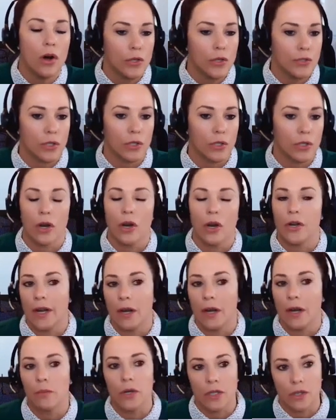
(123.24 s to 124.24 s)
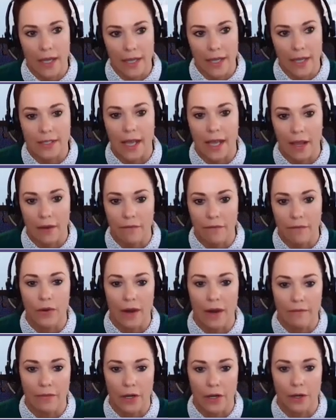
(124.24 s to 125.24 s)
alter our network landscape
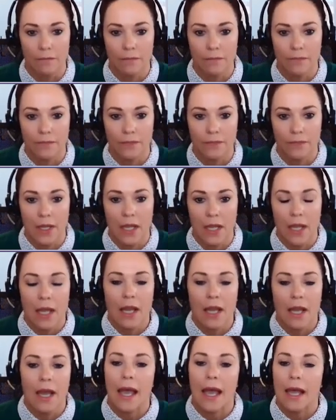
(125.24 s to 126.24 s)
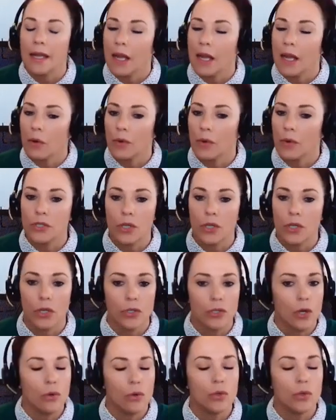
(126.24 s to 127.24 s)
forever. And networks are
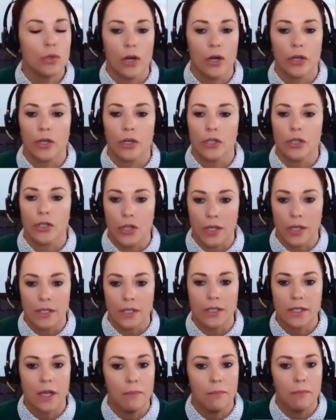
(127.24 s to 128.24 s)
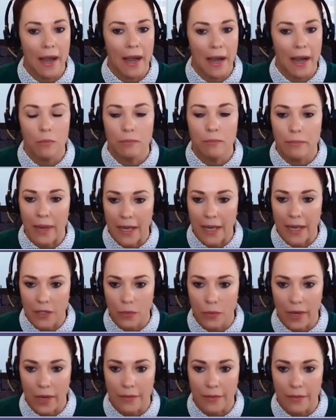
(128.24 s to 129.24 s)
no longer just about
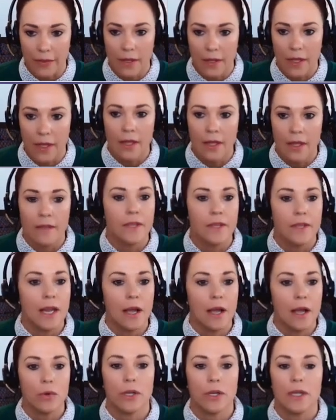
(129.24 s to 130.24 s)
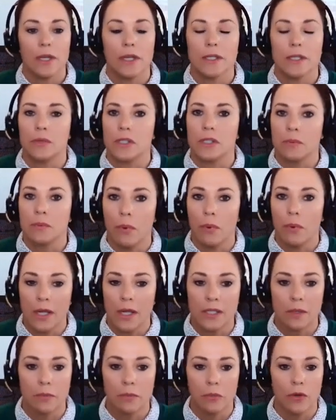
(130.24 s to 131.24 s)
bandwidth. The network is
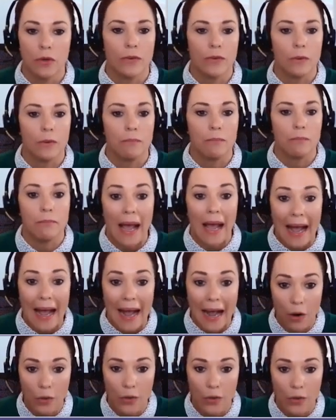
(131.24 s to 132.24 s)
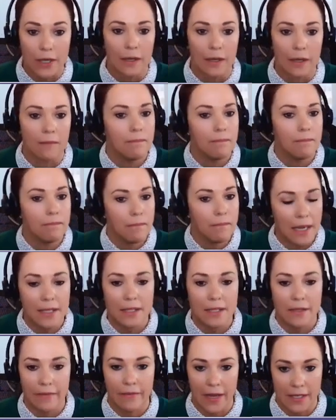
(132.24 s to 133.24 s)
responsible for powering
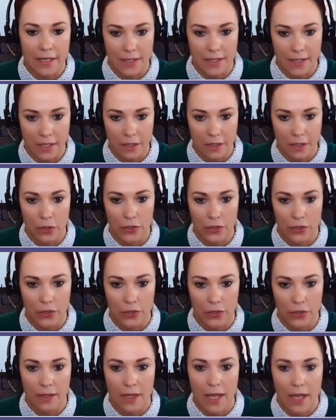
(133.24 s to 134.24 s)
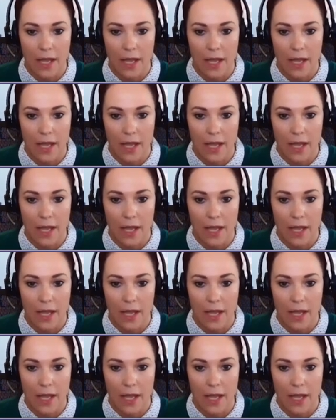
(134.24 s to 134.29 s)
many devices in the building.